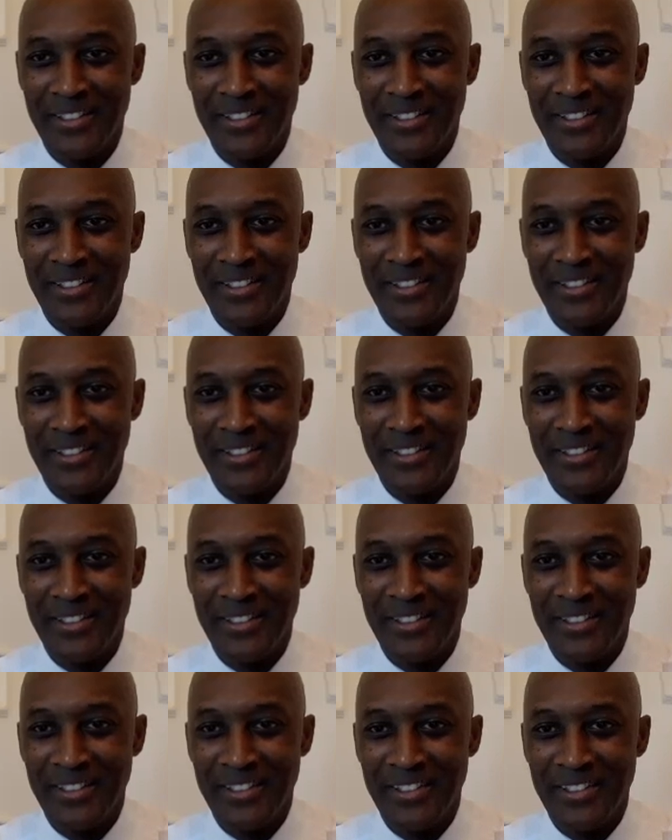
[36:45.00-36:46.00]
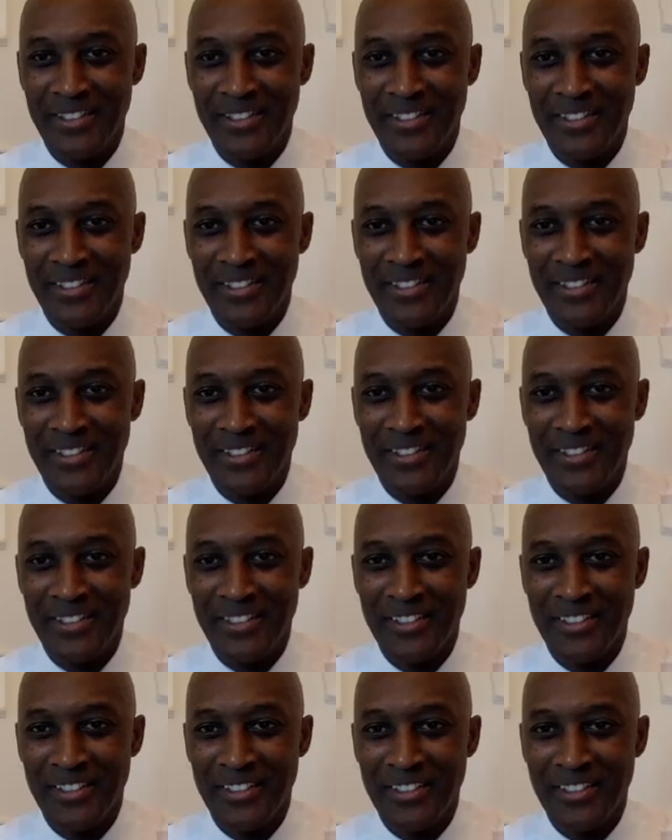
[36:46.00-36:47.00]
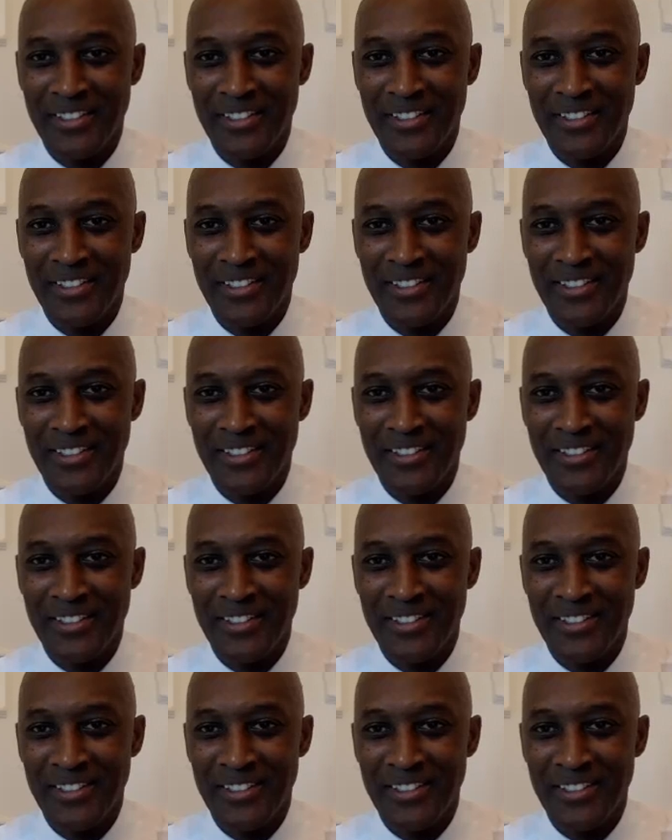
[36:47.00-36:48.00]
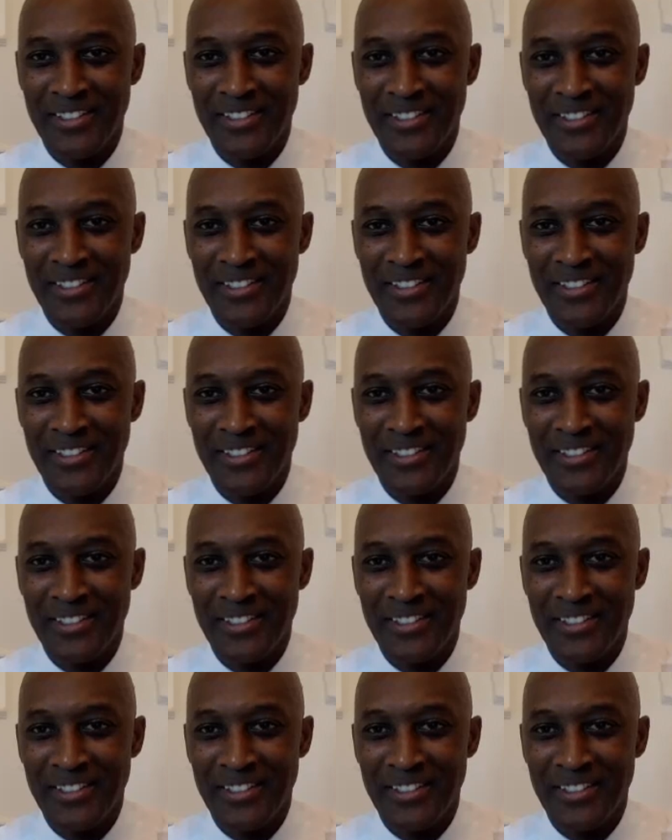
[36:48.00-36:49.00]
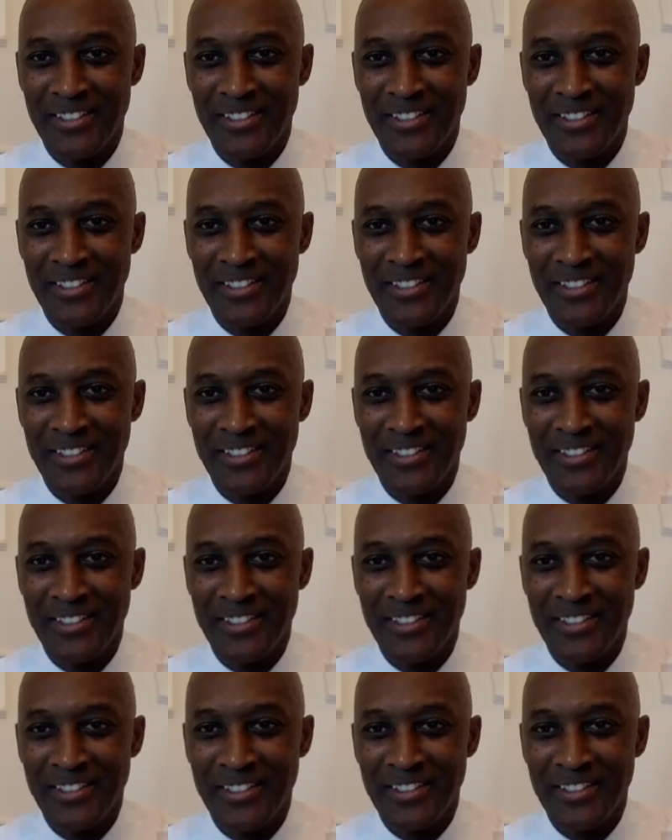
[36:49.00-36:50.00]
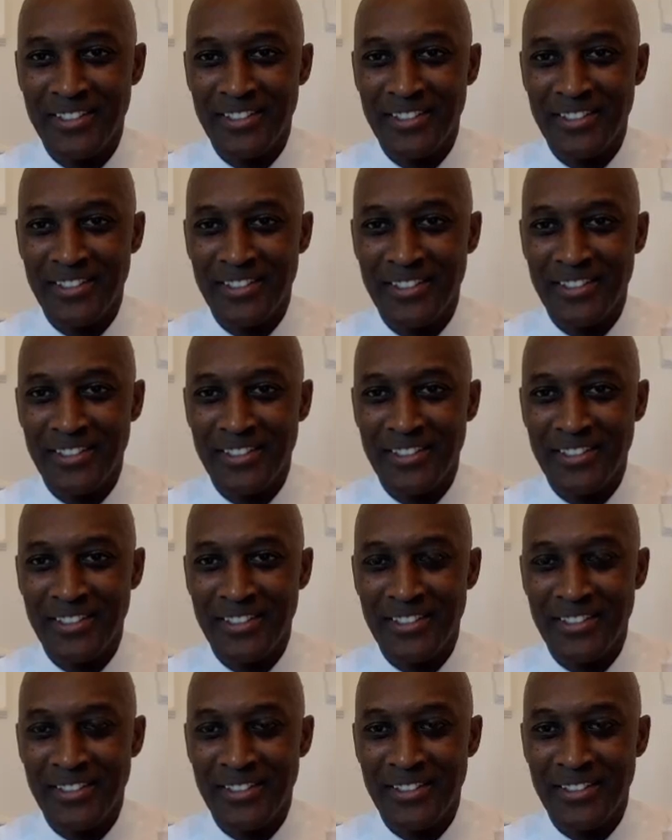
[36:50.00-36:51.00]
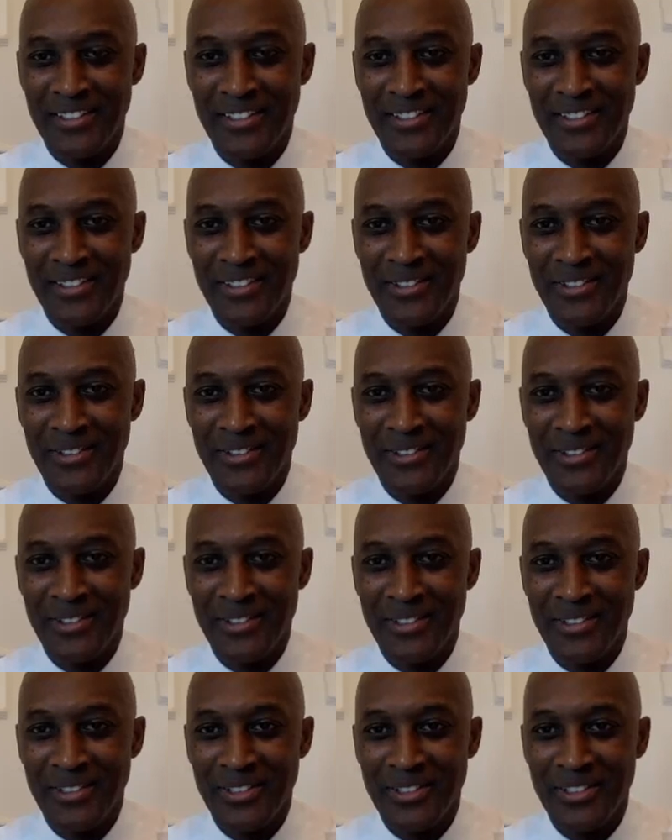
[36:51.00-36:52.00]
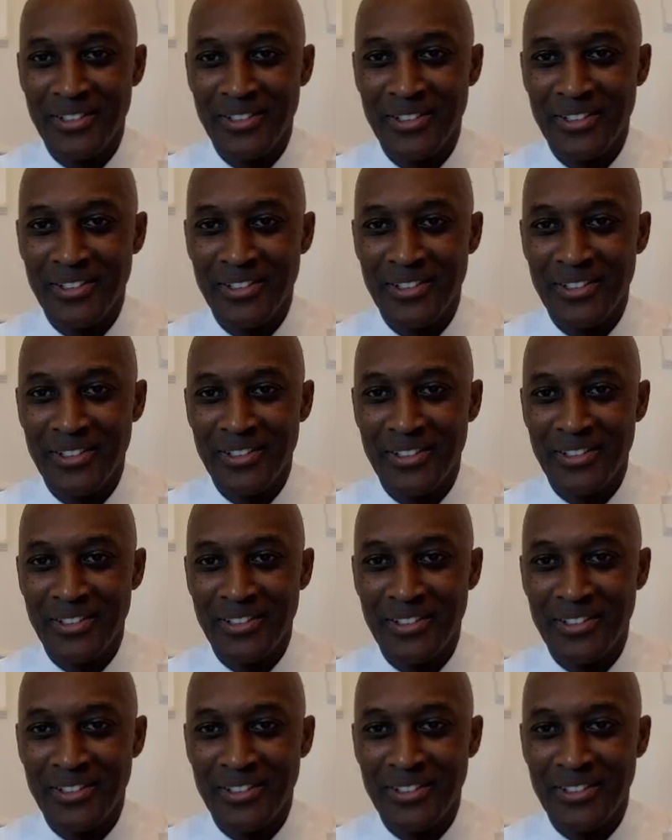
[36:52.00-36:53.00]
[no speech]